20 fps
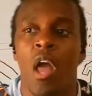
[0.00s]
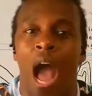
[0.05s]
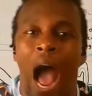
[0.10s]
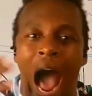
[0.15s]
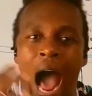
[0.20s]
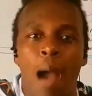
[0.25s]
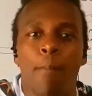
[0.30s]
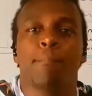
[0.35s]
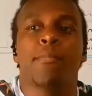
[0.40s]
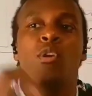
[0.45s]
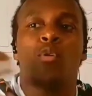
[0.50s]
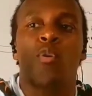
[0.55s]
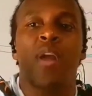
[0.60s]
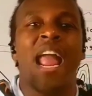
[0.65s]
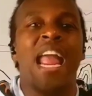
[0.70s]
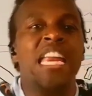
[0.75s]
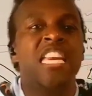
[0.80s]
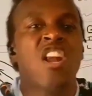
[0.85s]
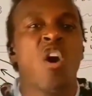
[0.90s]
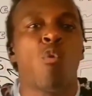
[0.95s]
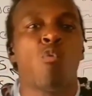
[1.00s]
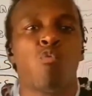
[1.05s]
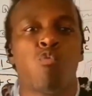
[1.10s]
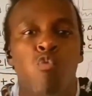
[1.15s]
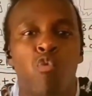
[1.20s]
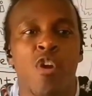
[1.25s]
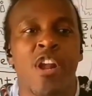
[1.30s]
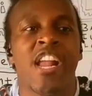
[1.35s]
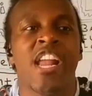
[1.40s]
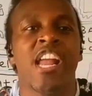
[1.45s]
I'm creating a
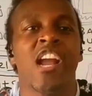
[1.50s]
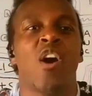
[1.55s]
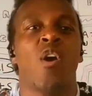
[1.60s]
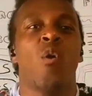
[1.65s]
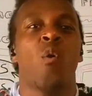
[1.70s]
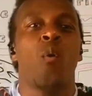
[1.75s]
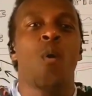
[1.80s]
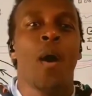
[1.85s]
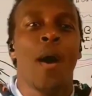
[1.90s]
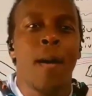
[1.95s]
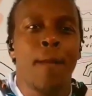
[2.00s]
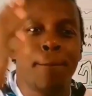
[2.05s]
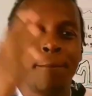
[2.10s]
real